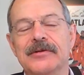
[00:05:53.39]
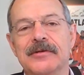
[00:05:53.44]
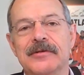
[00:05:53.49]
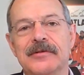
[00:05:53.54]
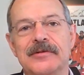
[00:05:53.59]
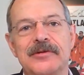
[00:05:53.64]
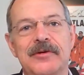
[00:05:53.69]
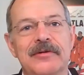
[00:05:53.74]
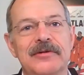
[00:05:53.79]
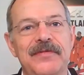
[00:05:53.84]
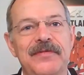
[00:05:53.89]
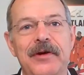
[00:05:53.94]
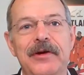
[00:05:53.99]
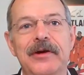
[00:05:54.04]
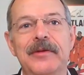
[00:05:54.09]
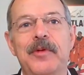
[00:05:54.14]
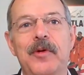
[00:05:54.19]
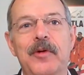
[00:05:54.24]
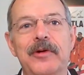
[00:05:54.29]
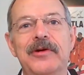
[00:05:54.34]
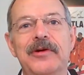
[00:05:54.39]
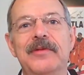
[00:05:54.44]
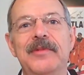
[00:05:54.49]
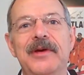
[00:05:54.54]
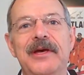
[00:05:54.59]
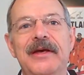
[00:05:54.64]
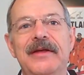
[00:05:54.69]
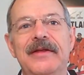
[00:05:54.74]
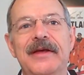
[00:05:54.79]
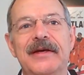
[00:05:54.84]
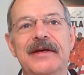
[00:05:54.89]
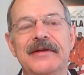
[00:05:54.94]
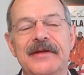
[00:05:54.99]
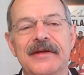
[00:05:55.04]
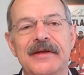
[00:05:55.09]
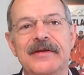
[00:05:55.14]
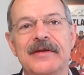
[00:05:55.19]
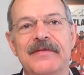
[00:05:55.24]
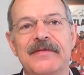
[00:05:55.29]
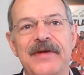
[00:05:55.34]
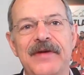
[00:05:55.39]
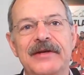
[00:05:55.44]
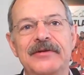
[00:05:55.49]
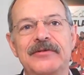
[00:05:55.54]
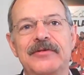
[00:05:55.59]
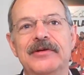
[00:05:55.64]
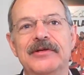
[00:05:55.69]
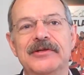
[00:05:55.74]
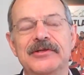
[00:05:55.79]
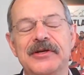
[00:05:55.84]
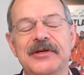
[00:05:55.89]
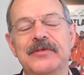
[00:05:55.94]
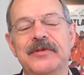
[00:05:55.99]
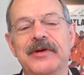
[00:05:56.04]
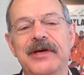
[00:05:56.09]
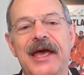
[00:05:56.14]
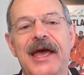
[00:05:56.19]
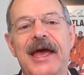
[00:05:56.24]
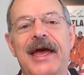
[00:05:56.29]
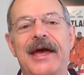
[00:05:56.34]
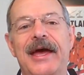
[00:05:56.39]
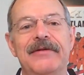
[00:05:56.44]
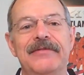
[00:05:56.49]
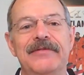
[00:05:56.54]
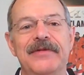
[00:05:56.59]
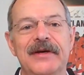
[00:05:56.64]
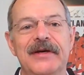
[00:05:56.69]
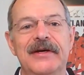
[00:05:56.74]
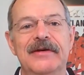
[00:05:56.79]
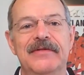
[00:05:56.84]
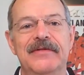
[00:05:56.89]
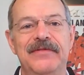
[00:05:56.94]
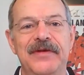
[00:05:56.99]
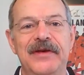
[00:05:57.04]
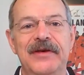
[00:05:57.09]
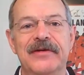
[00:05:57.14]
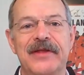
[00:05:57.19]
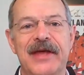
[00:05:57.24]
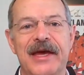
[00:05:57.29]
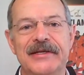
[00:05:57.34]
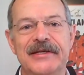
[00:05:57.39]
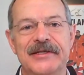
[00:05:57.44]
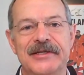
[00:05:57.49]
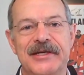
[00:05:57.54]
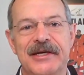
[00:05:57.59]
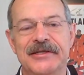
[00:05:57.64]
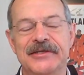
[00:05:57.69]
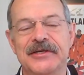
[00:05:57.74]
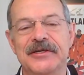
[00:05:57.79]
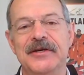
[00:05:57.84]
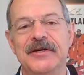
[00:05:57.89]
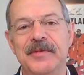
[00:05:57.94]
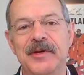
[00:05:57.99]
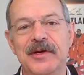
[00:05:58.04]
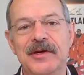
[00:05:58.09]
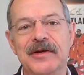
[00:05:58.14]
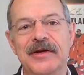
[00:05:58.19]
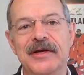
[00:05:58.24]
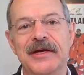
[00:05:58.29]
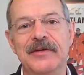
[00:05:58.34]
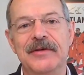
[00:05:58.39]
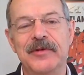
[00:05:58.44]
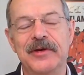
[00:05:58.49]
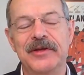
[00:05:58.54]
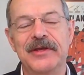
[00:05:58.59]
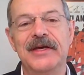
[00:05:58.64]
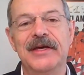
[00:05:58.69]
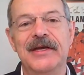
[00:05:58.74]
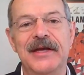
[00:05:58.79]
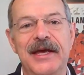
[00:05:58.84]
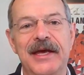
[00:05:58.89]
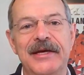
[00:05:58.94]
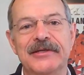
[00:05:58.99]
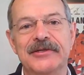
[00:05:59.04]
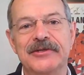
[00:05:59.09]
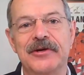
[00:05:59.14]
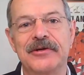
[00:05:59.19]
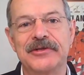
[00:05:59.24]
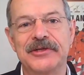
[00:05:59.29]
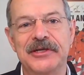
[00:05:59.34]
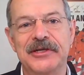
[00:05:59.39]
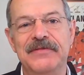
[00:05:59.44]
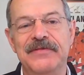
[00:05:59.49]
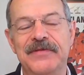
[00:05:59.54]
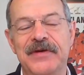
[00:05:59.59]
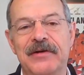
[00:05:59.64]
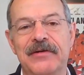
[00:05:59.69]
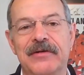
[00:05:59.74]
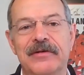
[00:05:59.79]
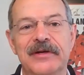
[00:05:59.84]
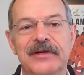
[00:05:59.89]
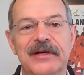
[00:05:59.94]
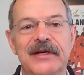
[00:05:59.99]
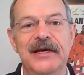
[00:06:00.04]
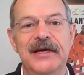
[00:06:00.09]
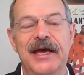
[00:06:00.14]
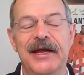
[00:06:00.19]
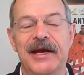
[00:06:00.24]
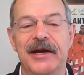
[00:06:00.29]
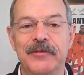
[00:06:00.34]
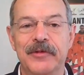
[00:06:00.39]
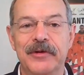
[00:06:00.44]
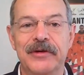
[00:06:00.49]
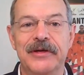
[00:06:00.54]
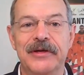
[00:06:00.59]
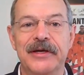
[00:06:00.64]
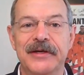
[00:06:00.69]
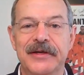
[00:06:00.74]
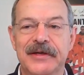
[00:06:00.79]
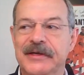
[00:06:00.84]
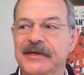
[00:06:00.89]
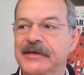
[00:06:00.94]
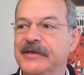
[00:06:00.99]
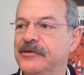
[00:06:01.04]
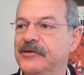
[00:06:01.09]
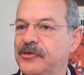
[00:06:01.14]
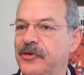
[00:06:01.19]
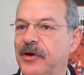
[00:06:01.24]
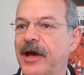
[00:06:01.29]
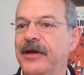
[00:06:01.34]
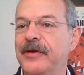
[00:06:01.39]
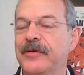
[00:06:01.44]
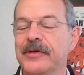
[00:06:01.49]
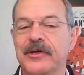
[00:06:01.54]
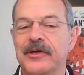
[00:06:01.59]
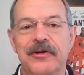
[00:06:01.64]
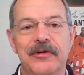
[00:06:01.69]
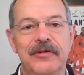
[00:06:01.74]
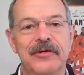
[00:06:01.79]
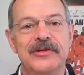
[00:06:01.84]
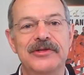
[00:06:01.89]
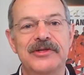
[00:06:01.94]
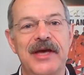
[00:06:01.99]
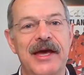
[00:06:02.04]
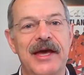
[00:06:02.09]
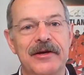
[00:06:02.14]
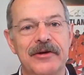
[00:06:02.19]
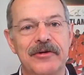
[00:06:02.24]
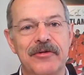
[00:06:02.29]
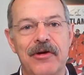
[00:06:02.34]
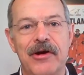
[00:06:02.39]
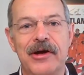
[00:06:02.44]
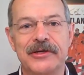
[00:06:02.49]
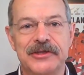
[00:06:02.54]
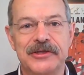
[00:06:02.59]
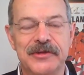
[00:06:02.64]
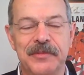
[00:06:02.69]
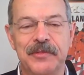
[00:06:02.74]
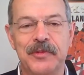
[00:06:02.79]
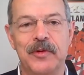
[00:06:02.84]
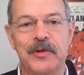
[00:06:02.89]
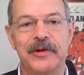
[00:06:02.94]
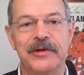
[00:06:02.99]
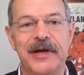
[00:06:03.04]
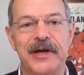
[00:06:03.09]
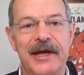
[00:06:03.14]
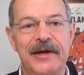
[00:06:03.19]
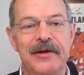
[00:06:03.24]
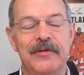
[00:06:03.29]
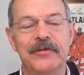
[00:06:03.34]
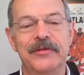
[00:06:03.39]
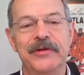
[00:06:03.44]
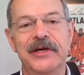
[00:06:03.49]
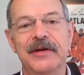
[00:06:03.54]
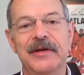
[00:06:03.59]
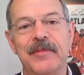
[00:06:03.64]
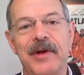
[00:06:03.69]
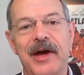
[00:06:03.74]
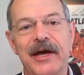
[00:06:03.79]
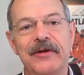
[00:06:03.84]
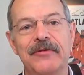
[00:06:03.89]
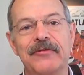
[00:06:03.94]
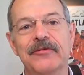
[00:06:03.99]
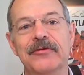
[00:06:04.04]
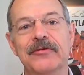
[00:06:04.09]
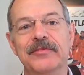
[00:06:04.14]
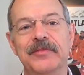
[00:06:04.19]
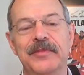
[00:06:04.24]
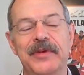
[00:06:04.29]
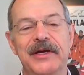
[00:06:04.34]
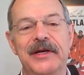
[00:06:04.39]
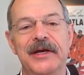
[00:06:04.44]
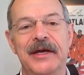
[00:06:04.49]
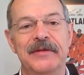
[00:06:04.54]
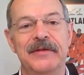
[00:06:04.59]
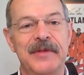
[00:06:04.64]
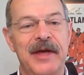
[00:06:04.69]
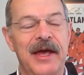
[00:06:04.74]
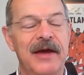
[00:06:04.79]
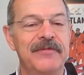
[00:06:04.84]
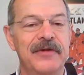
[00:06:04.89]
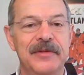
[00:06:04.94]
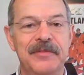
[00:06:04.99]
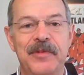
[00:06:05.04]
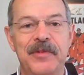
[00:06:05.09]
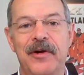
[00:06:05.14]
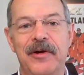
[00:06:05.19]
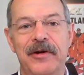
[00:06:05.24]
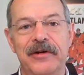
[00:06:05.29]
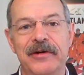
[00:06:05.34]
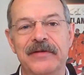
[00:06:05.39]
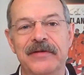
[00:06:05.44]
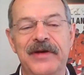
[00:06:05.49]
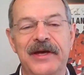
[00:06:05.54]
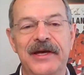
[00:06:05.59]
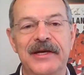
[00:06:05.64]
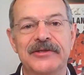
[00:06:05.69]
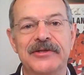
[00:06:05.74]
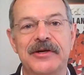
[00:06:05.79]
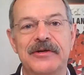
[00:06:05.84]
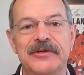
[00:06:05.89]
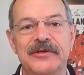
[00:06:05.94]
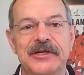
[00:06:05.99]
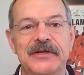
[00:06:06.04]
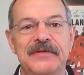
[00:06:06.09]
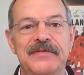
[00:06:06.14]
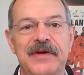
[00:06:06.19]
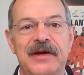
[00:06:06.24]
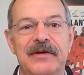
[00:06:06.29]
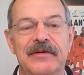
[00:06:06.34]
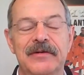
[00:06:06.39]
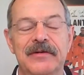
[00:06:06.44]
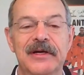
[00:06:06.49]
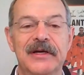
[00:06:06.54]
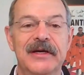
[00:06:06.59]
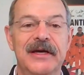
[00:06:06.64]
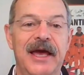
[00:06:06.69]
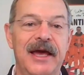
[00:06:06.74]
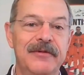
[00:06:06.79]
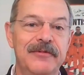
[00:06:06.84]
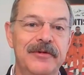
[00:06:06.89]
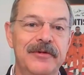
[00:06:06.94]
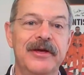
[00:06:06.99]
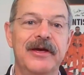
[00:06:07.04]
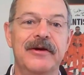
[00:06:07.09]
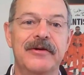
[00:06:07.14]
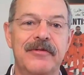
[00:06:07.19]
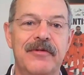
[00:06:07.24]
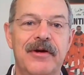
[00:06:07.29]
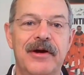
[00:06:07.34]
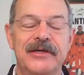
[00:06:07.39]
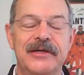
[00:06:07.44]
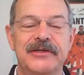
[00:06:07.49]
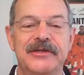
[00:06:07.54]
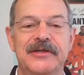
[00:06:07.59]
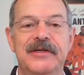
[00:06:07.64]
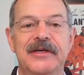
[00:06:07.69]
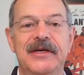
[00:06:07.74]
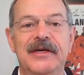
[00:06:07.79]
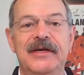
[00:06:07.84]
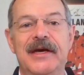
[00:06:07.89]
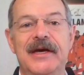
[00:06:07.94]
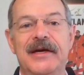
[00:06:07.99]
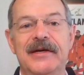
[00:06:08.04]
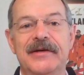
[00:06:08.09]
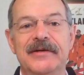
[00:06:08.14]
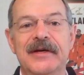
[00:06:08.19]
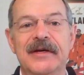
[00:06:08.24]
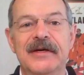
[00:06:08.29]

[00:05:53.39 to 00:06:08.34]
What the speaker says: So it's very important to me that the veterans that we have feel that sense of community within ASRC Federal. And I really try to encourage that across the board, not only in my group, but at every part of ASRC Federal and really across the